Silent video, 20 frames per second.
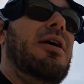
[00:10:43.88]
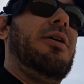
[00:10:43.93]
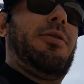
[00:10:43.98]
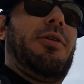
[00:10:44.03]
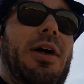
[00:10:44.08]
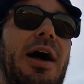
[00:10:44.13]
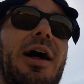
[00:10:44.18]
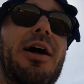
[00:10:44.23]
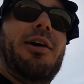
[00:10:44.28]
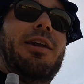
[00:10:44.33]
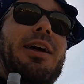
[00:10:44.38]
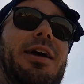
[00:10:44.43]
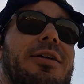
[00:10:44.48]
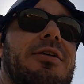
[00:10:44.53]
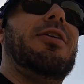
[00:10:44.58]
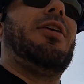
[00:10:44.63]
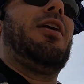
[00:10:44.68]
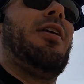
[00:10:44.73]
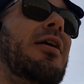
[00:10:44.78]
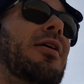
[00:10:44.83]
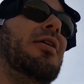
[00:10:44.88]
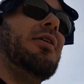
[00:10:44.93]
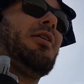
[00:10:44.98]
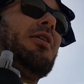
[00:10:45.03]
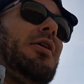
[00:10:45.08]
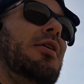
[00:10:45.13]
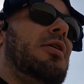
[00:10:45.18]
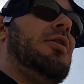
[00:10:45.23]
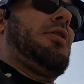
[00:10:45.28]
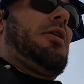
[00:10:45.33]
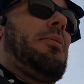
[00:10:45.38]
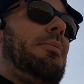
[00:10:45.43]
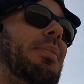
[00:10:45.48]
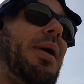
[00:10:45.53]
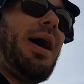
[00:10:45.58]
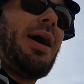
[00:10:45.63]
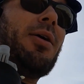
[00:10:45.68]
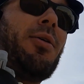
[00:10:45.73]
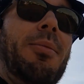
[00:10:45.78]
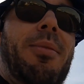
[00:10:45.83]
for the holidays.
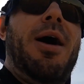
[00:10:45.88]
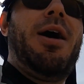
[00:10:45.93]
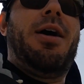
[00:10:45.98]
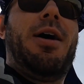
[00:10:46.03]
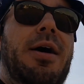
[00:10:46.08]
Buy them.